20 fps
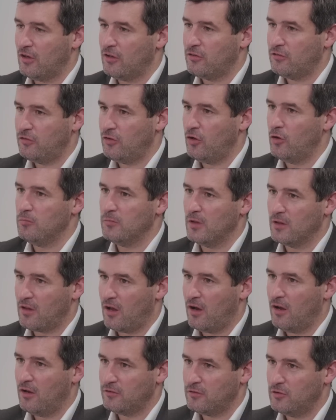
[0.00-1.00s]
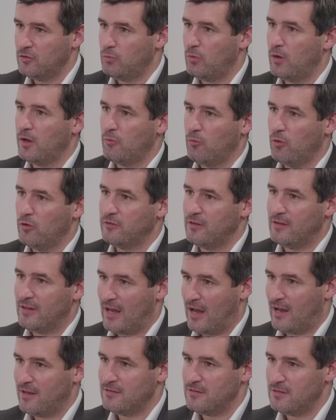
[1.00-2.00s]
assume that darts is what it was in the
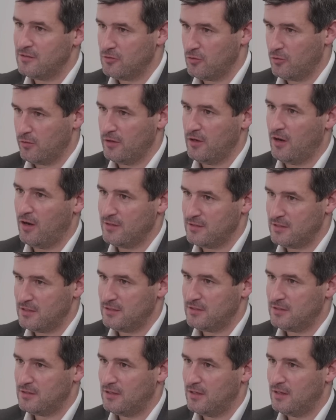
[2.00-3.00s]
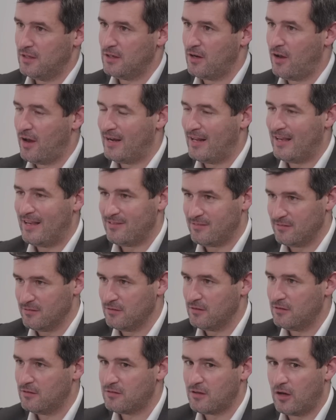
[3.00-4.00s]
80s or the 90s, you know, and it
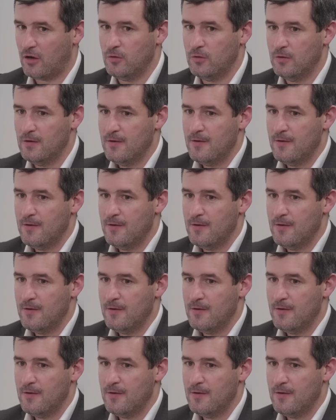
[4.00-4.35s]
isn't. So